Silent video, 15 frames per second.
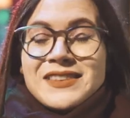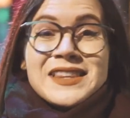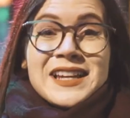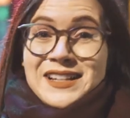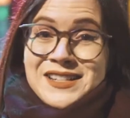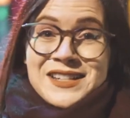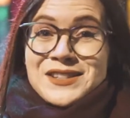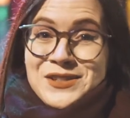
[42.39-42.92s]

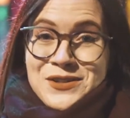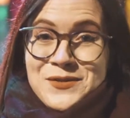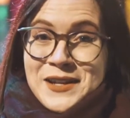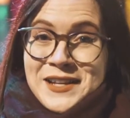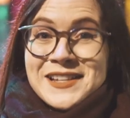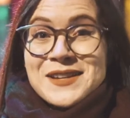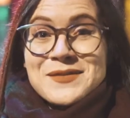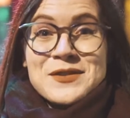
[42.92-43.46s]
there's just so
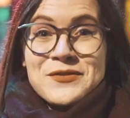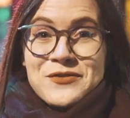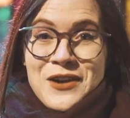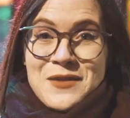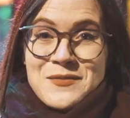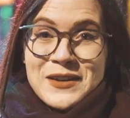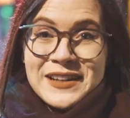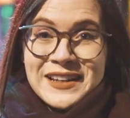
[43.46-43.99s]
many types of
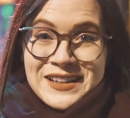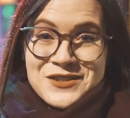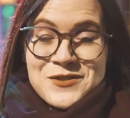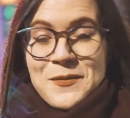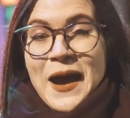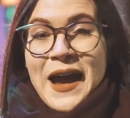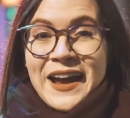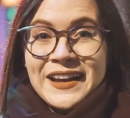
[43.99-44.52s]
ramen in
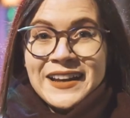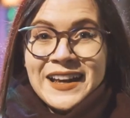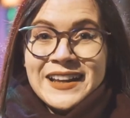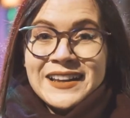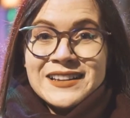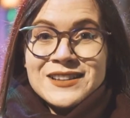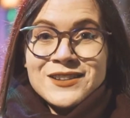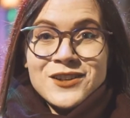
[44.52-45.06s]
Japan,
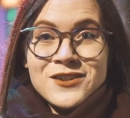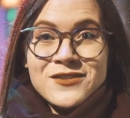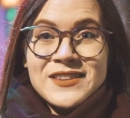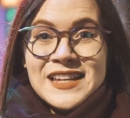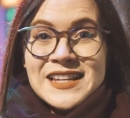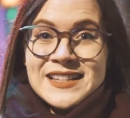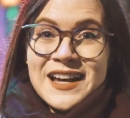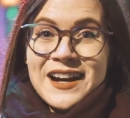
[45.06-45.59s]
and a lot of
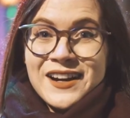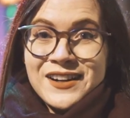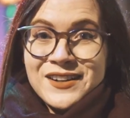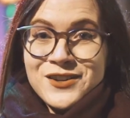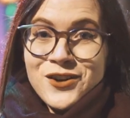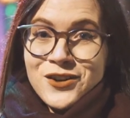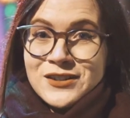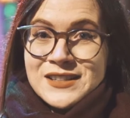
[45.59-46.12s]
these are
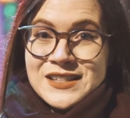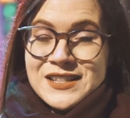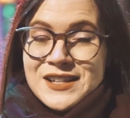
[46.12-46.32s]
not